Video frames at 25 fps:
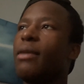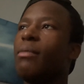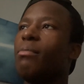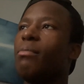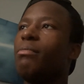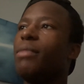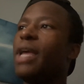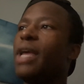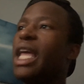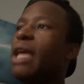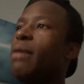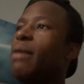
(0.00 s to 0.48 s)

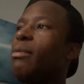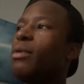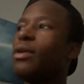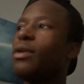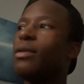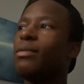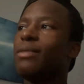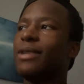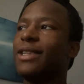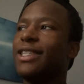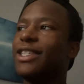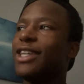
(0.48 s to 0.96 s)
people
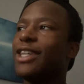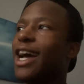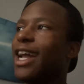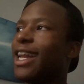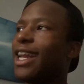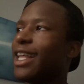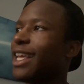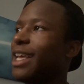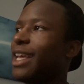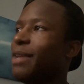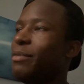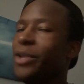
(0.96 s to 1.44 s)
would be trying to
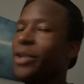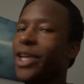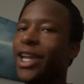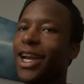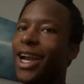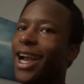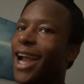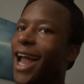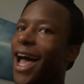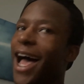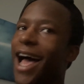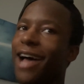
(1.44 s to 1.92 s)
get me to
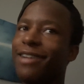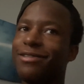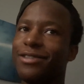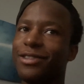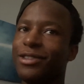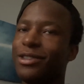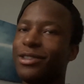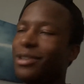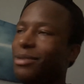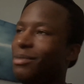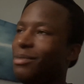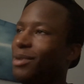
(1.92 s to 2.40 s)
lie
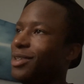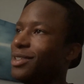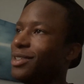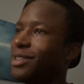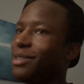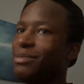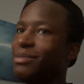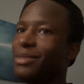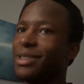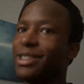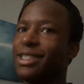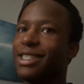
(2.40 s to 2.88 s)
for him on
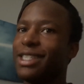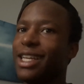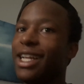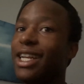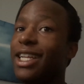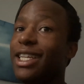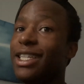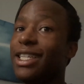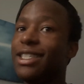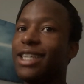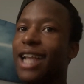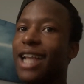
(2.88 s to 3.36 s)
some
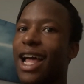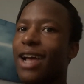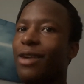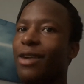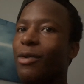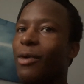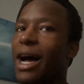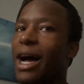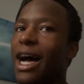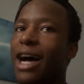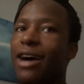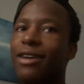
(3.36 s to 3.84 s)
silly, like,
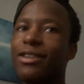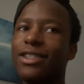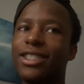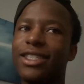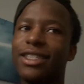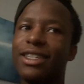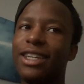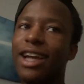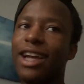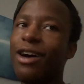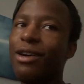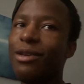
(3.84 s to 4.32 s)
wild.
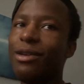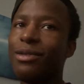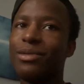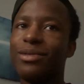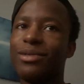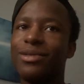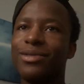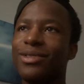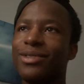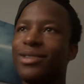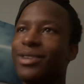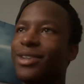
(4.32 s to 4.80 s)
No.
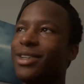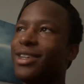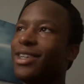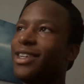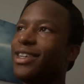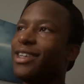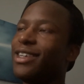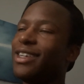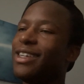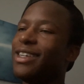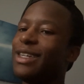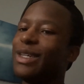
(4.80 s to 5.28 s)

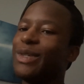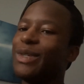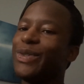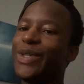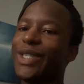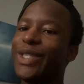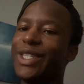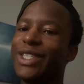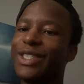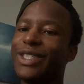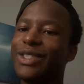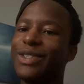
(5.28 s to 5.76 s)
What
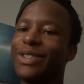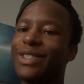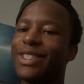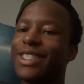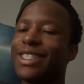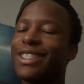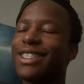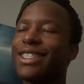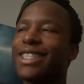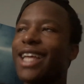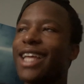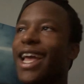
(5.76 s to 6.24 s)
are you
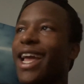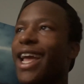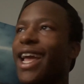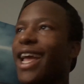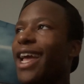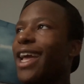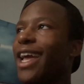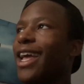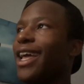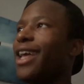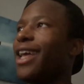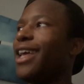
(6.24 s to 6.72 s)

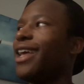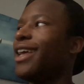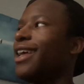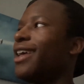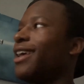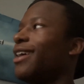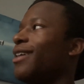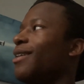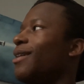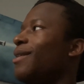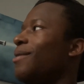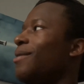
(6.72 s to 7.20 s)
saying?
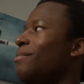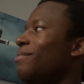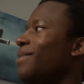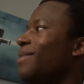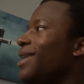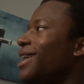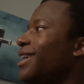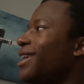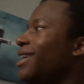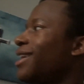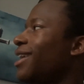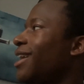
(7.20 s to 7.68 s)
Oh my
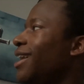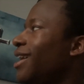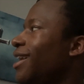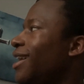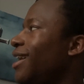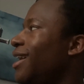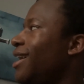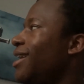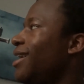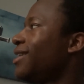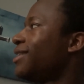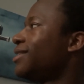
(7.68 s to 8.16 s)

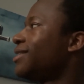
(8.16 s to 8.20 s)
gosh.